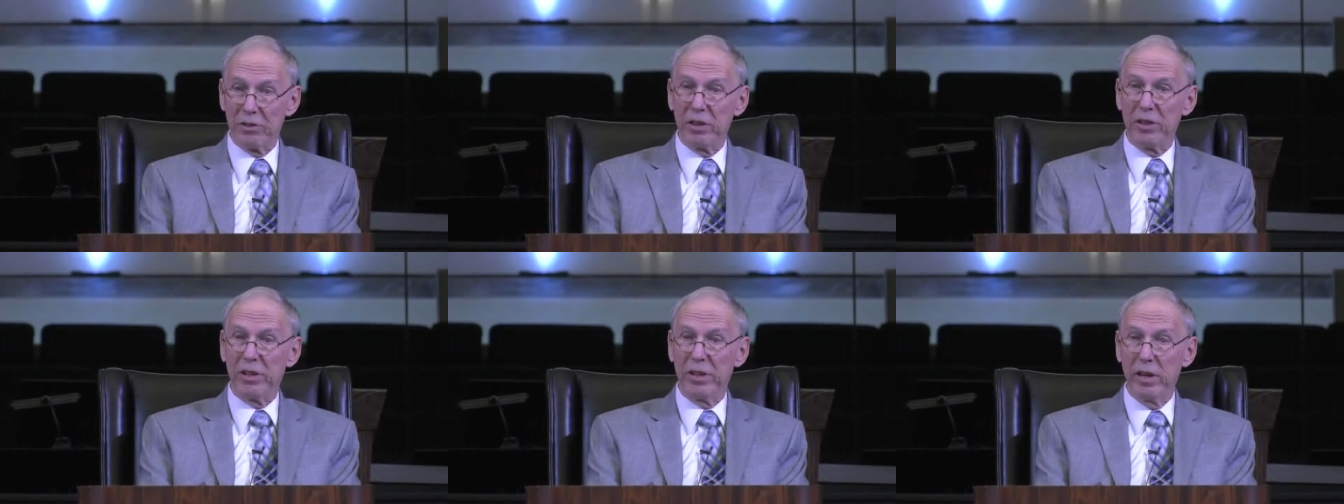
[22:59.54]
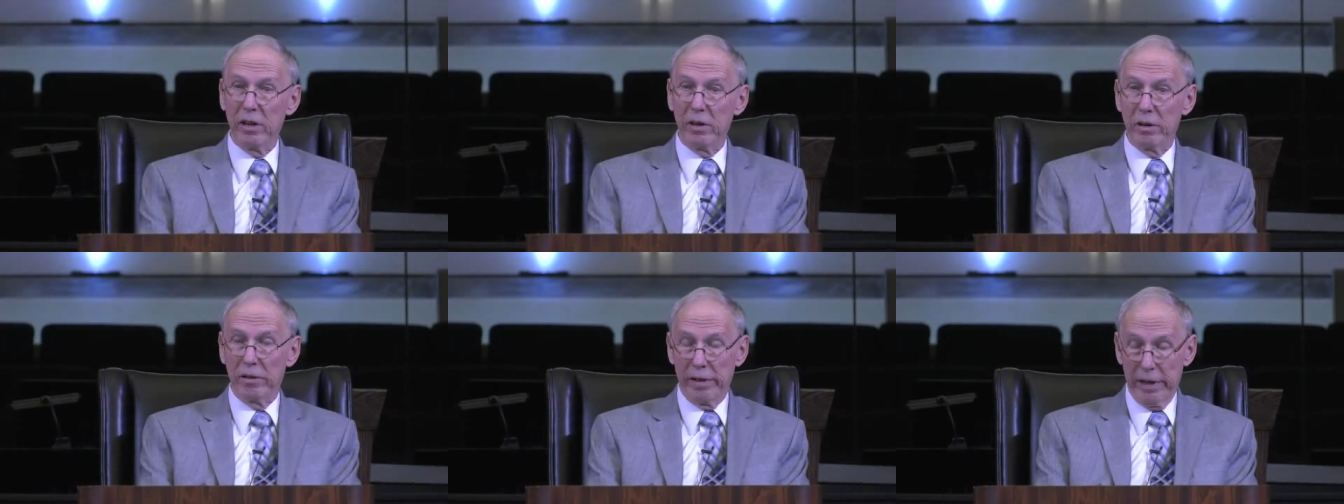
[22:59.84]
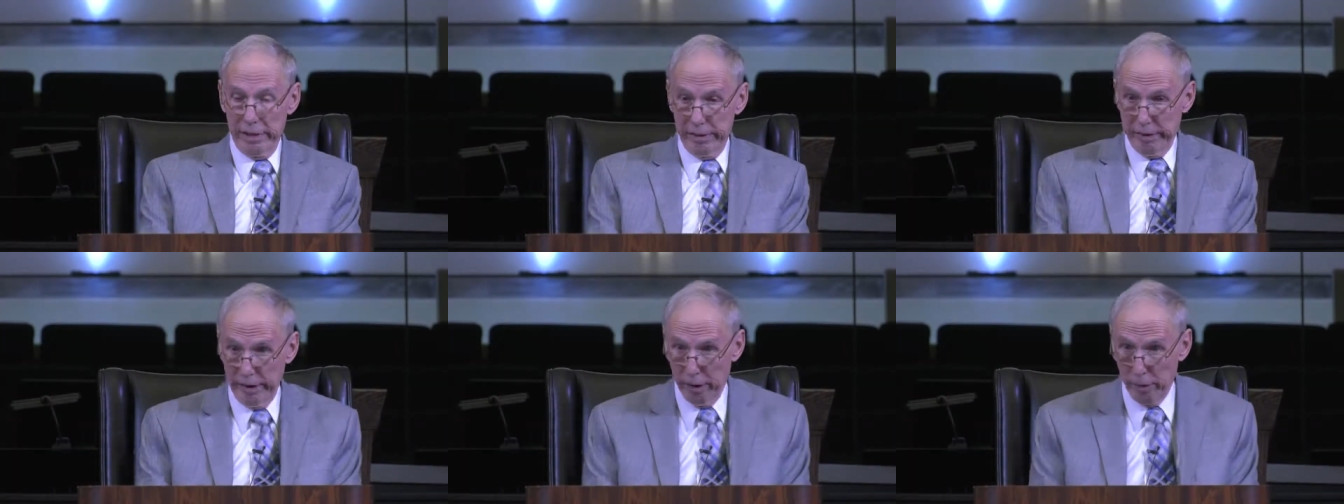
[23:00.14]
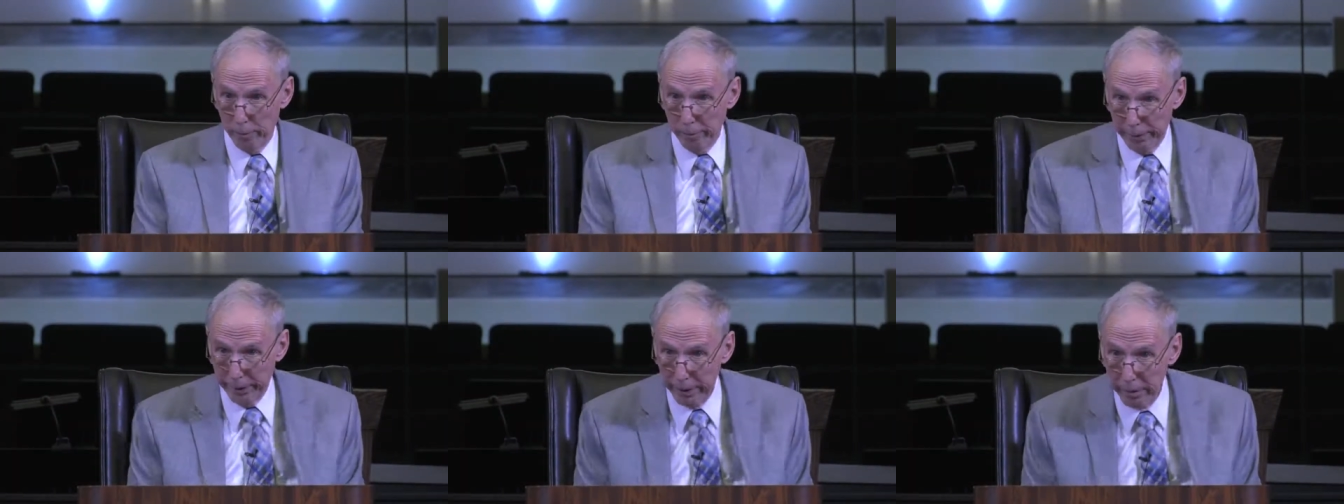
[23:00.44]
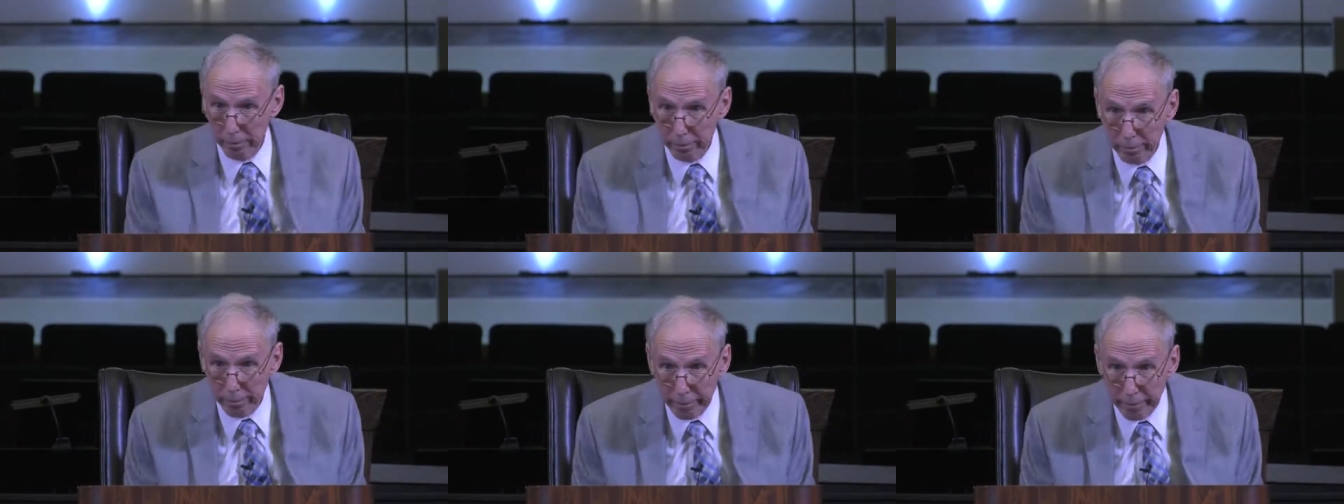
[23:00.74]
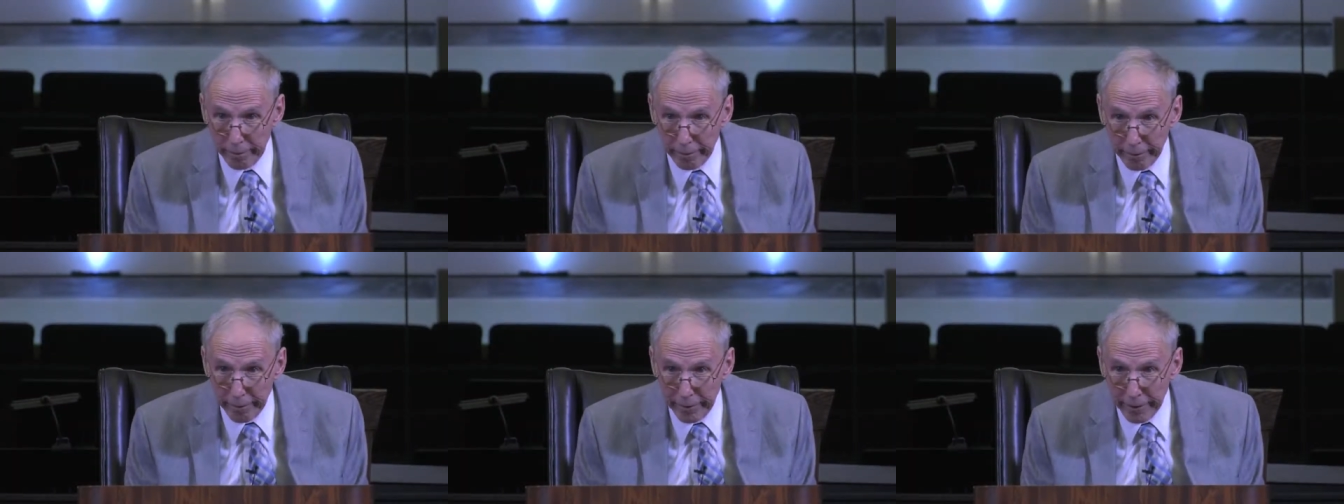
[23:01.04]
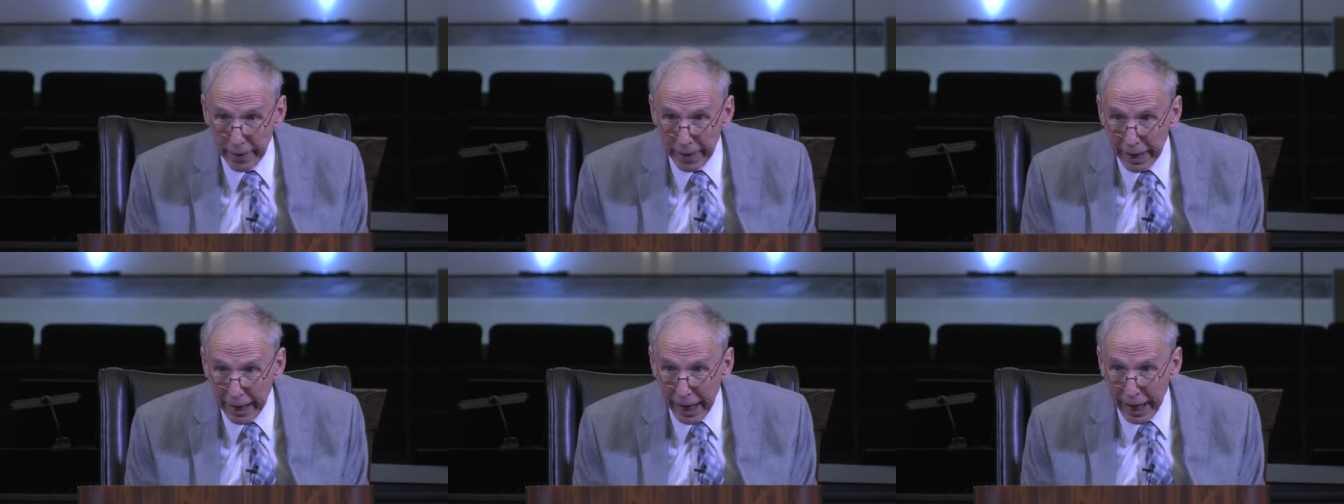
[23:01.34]
of deer, they tell me.
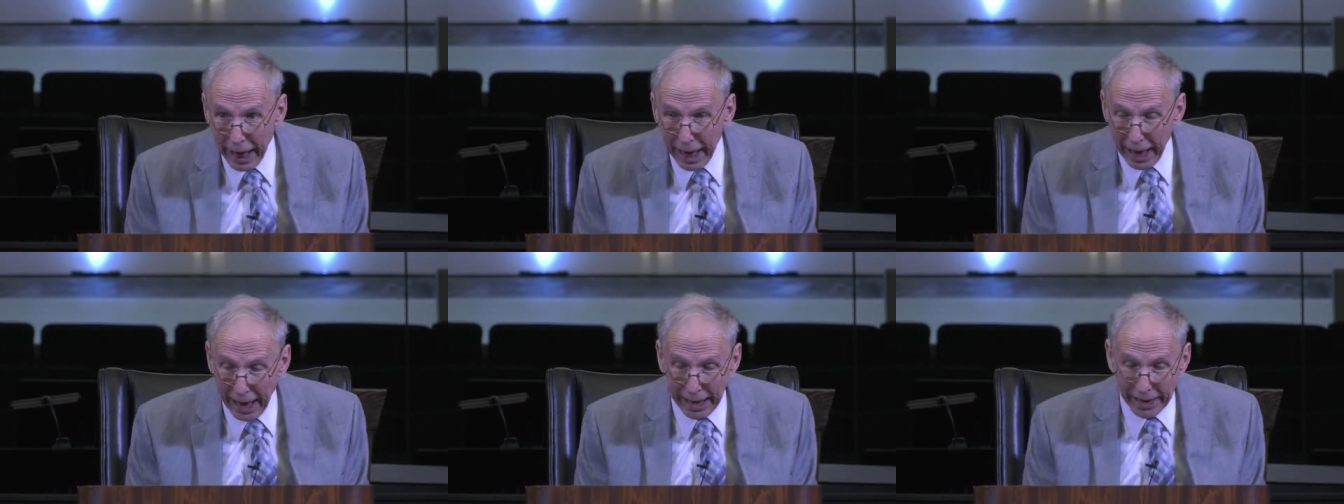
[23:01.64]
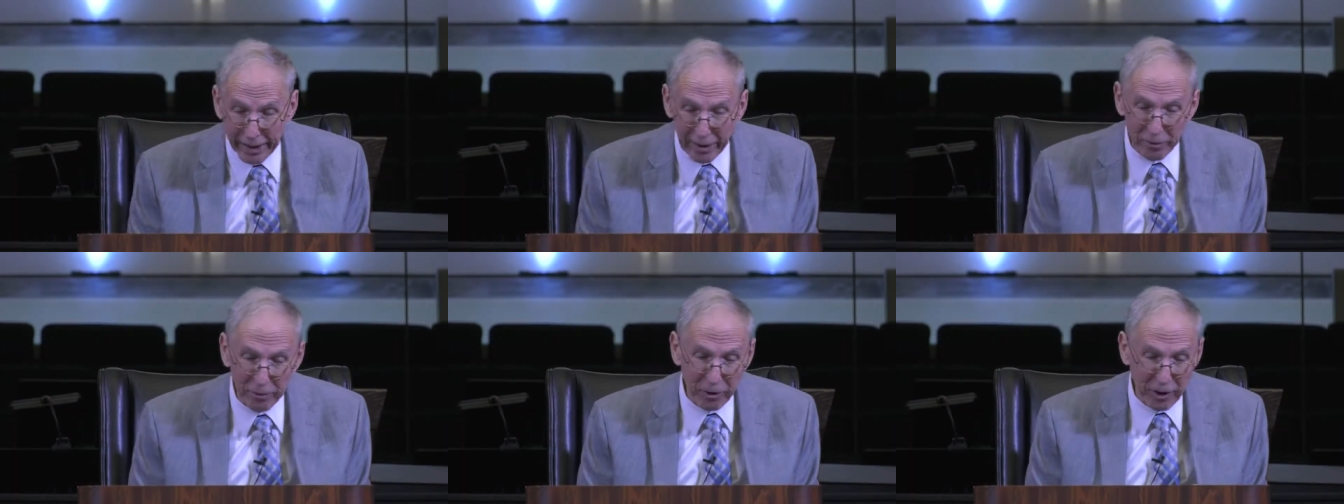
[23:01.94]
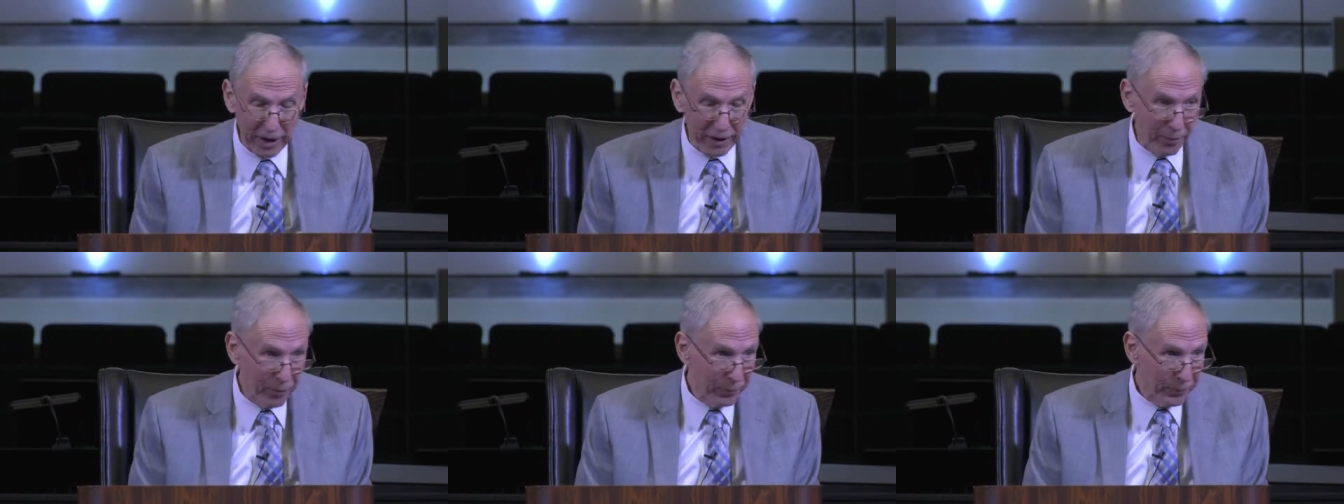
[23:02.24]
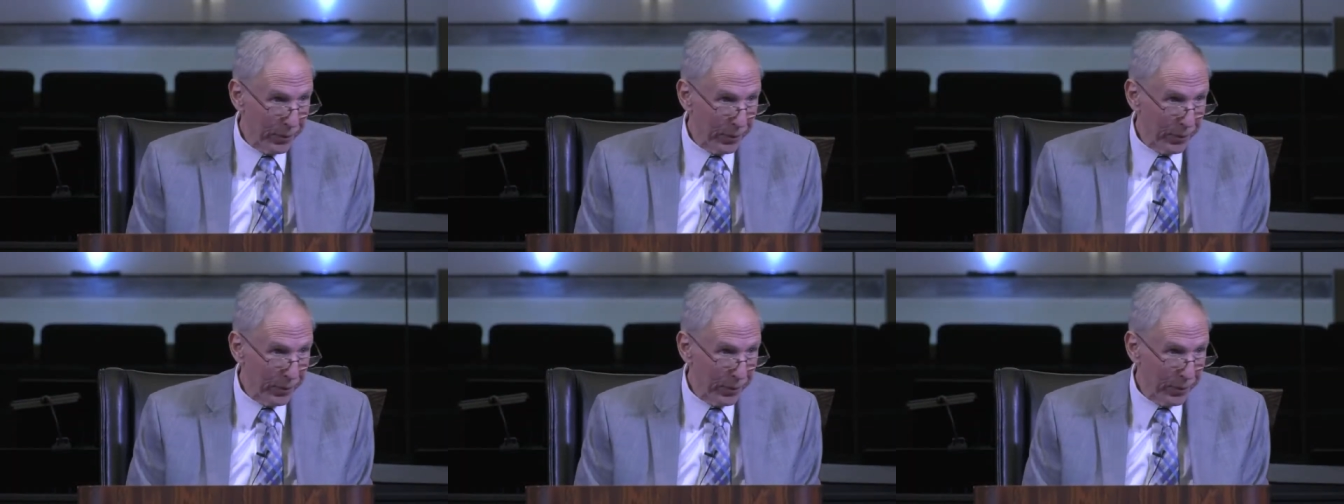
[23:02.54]
And a friend